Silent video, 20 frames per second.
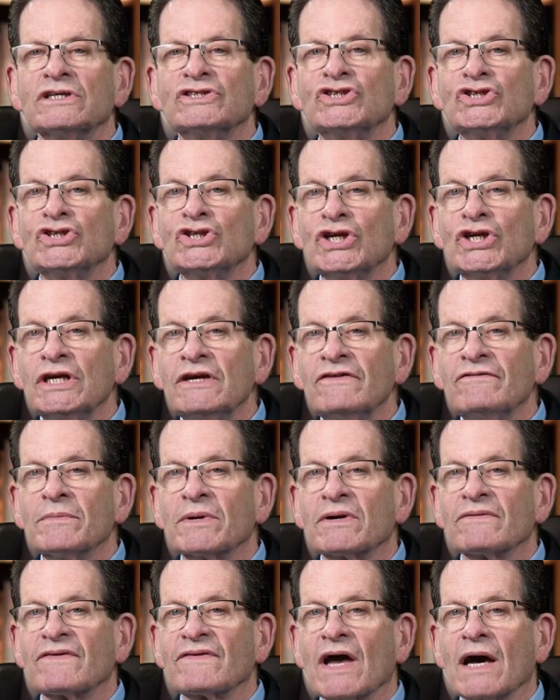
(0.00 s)

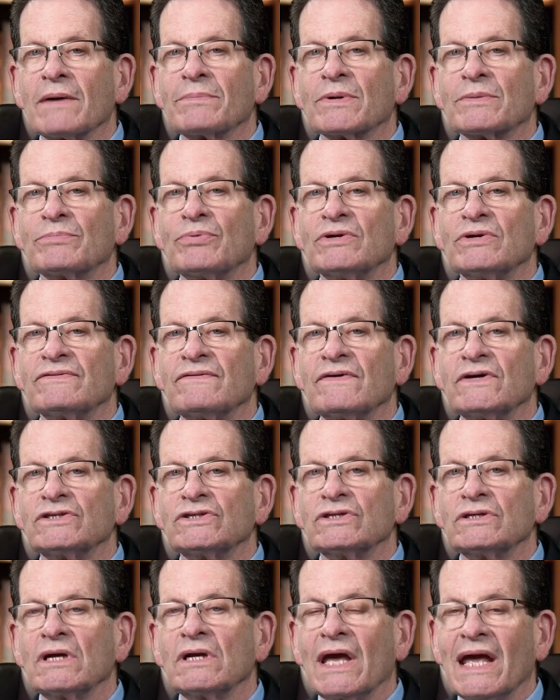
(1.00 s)
achievement of capital
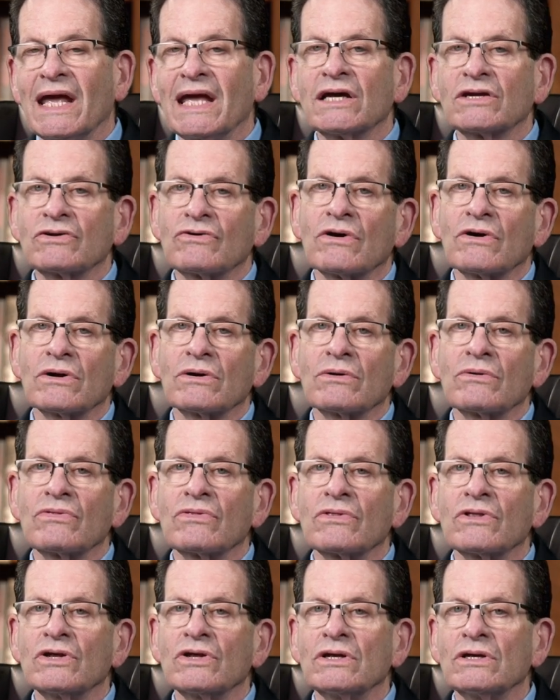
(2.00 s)
preservation and
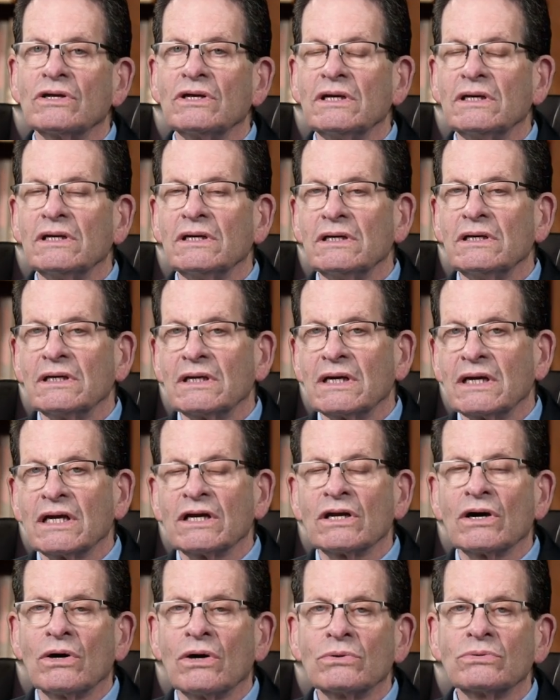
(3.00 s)
growth
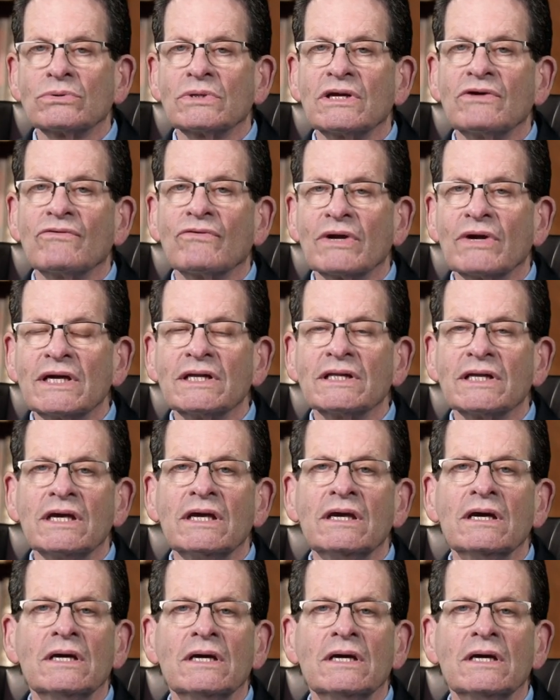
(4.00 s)
can only really